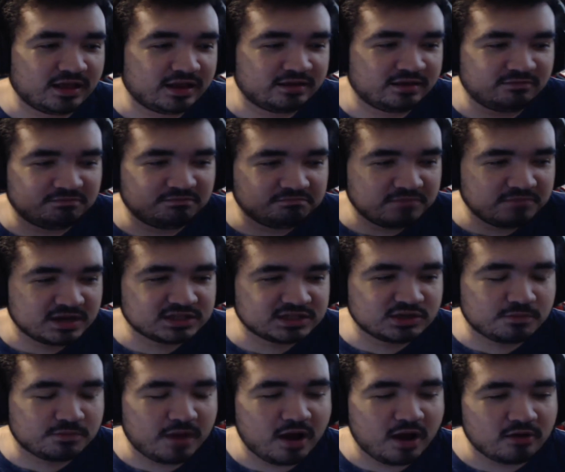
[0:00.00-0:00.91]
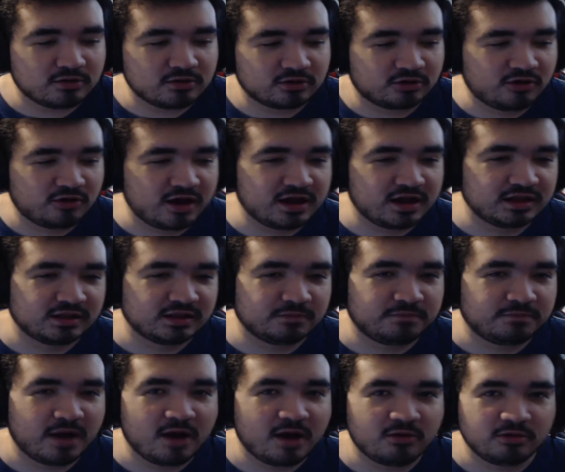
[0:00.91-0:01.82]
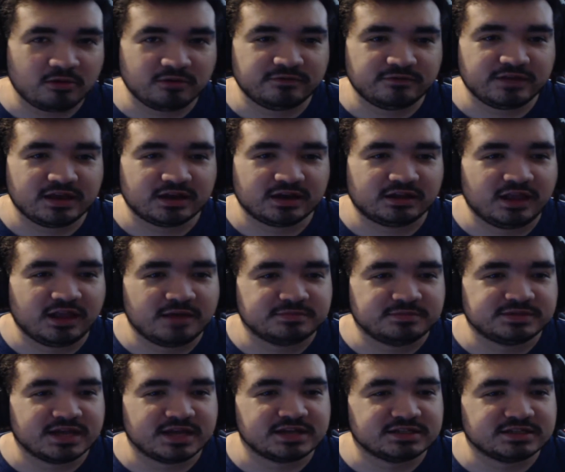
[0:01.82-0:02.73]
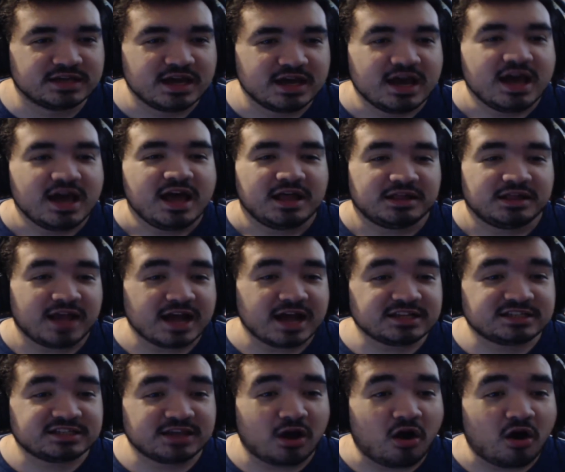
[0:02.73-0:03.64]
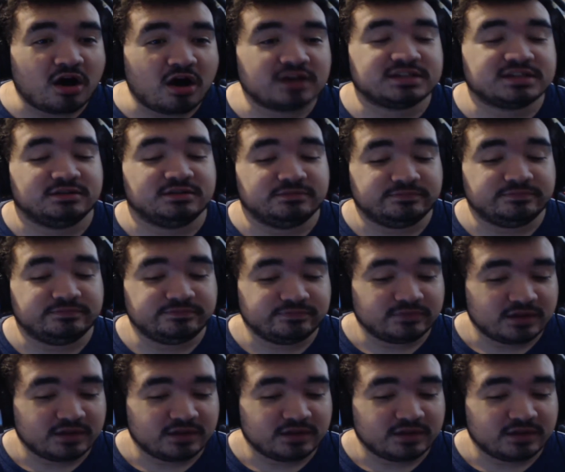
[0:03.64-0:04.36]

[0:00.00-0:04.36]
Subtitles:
mix their power, creating the power of the eclipse. That's awesome.